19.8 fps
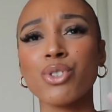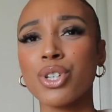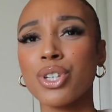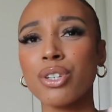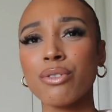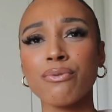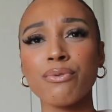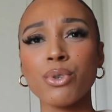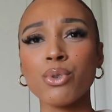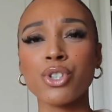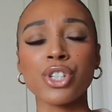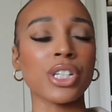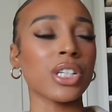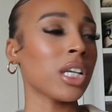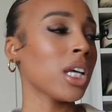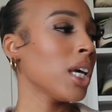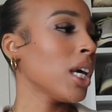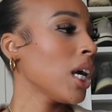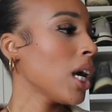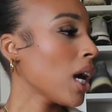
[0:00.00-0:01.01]

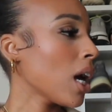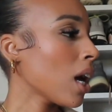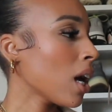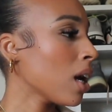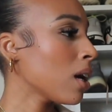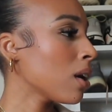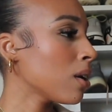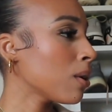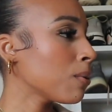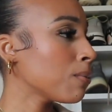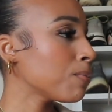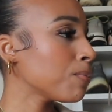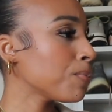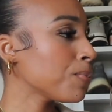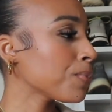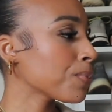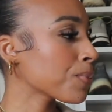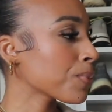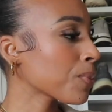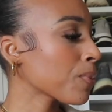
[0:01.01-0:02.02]
confusion
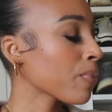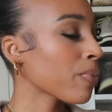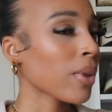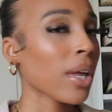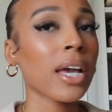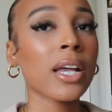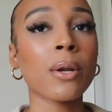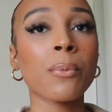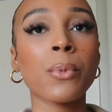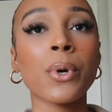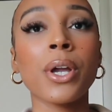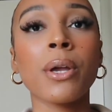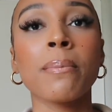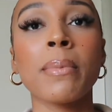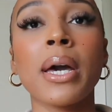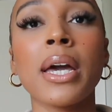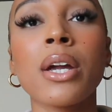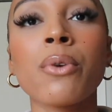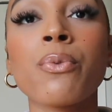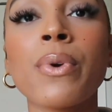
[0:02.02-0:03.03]
um and i'm wearing
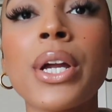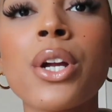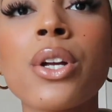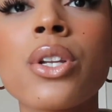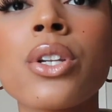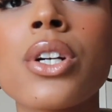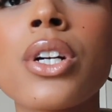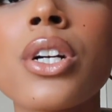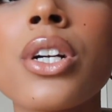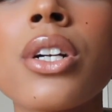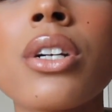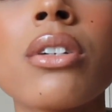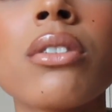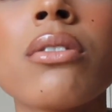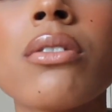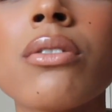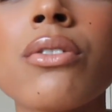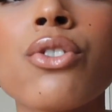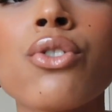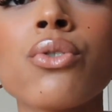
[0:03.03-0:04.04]
my regular
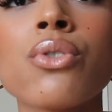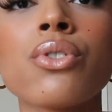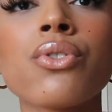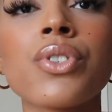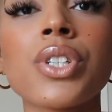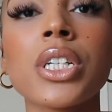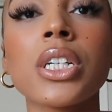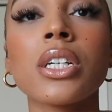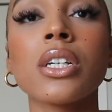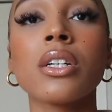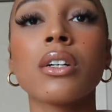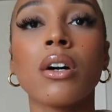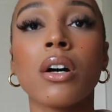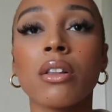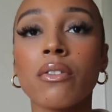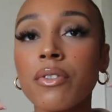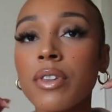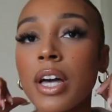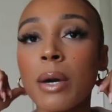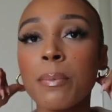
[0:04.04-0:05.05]
jewelry
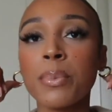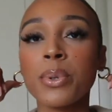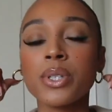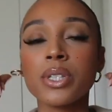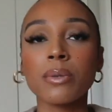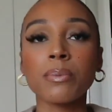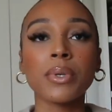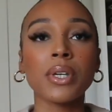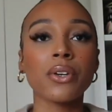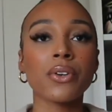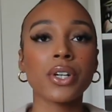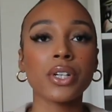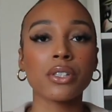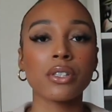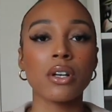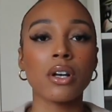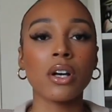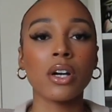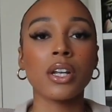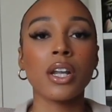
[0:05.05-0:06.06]
all of that put some
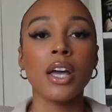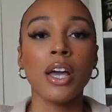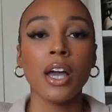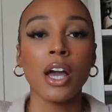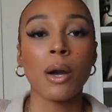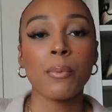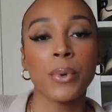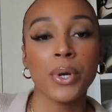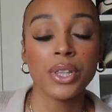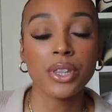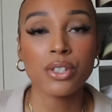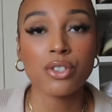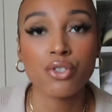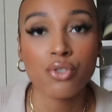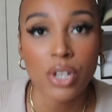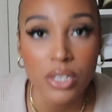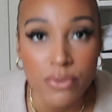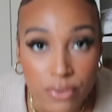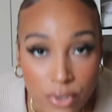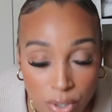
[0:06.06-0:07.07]
earrings on i'm wearing this
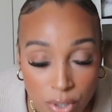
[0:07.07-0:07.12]
dress